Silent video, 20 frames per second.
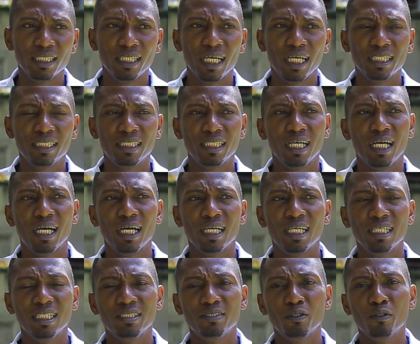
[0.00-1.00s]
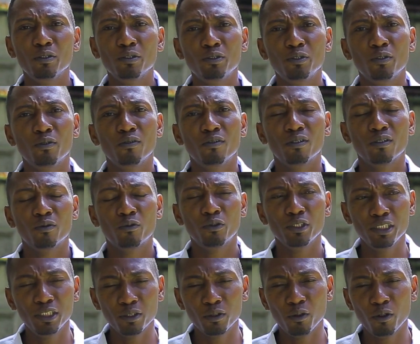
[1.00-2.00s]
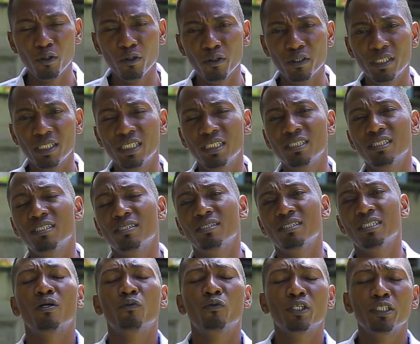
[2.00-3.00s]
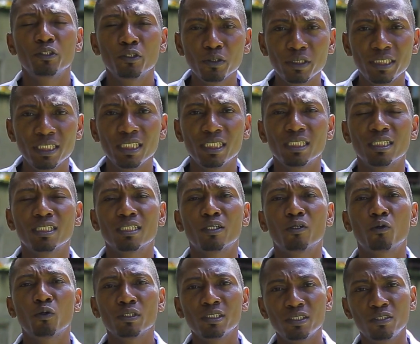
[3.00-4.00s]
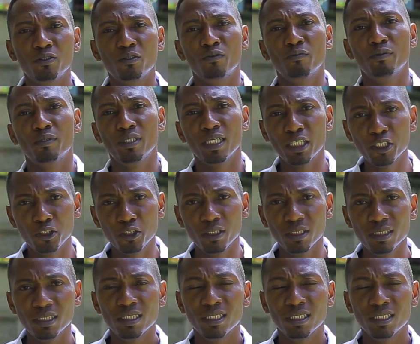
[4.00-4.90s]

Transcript: that is also critical in reducing costs of production